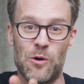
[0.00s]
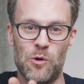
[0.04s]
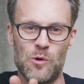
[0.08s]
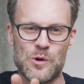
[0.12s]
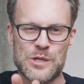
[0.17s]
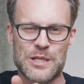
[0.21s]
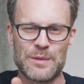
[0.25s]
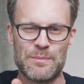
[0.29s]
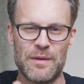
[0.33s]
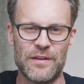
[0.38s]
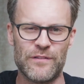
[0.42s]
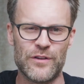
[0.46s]

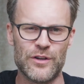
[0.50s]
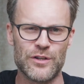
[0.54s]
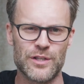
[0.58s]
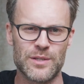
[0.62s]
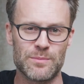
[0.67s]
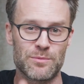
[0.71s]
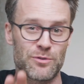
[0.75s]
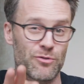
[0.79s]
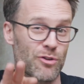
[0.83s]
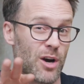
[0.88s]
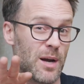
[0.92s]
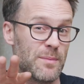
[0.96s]
awesome if you
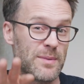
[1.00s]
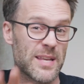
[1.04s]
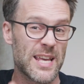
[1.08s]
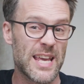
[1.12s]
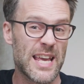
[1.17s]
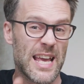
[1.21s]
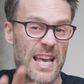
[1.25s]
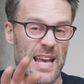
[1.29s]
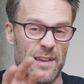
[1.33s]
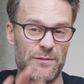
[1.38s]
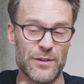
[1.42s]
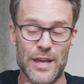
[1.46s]
subscribed
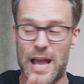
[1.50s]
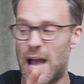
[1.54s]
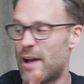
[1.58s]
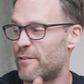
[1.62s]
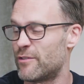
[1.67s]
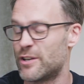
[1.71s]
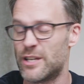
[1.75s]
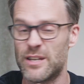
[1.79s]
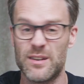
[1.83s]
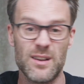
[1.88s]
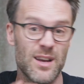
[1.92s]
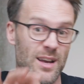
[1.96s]
here. If you
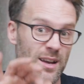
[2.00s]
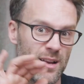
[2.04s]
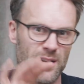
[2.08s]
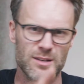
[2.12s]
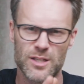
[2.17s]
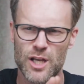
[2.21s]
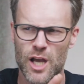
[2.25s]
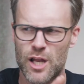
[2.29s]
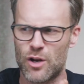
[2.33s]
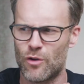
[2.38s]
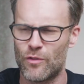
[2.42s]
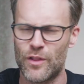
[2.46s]
haven't,
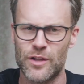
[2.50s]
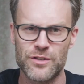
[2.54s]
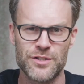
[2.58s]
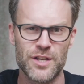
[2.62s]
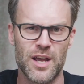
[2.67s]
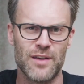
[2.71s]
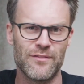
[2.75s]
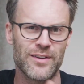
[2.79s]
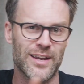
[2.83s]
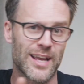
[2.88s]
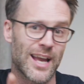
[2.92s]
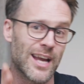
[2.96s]
turn on those
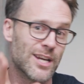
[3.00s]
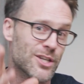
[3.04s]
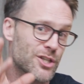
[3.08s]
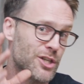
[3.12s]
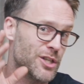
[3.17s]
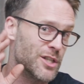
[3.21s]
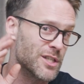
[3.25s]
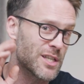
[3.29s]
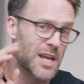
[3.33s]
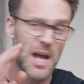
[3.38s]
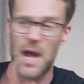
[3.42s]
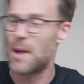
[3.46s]

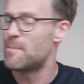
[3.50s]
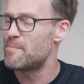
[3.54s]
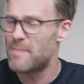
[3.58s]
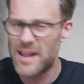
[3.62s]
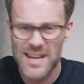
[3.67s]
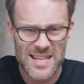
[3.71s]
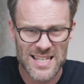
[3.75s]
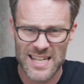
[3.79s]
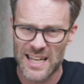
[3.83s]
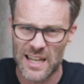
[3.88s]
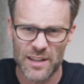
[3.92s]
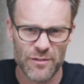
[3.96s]
notifications.
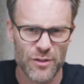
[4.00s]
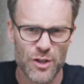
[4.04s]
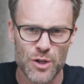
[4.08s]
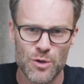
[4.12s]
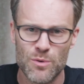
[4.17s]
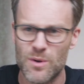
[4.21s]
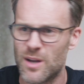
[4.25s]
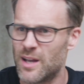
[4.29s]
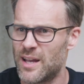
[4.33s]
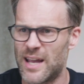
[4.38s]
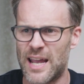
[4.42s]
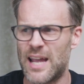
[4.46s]
Amazing if you
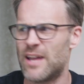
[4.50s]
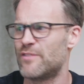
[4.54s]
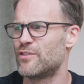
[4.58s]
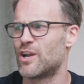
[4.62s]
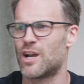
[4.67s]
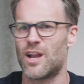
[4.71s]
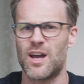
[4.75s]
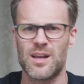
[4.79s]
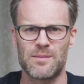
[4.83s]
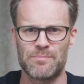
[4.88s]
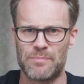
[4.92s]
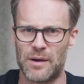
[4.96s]
hit the
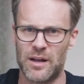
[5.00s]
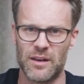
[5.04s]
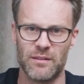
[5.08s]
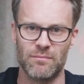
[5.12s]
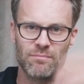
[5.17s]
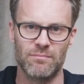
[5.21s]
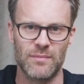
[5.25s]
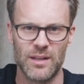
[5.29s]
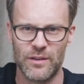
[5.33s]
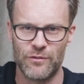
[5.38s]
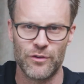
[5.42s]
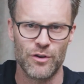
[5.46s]
like button
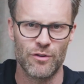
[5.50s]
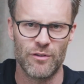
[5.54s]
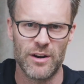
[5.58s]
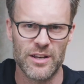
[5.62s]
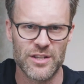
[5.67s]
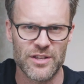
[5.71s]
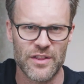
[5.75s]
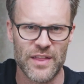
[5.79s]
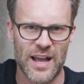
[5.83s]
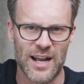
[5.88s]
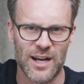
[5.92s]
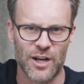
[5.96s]
if you're
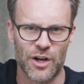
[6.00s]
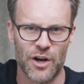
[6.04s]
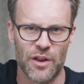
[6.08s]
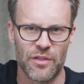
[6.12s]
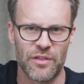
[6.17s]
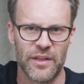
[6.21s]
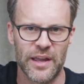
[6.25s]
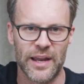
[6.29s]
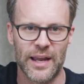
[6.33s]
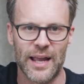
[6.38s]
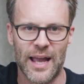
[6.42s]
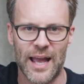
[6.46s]
into that kind of
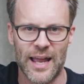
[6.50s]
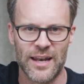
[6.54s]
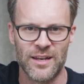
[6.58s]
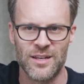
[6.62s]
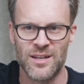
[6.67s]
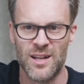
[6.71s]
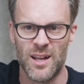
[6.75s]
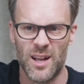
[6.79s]
thing, and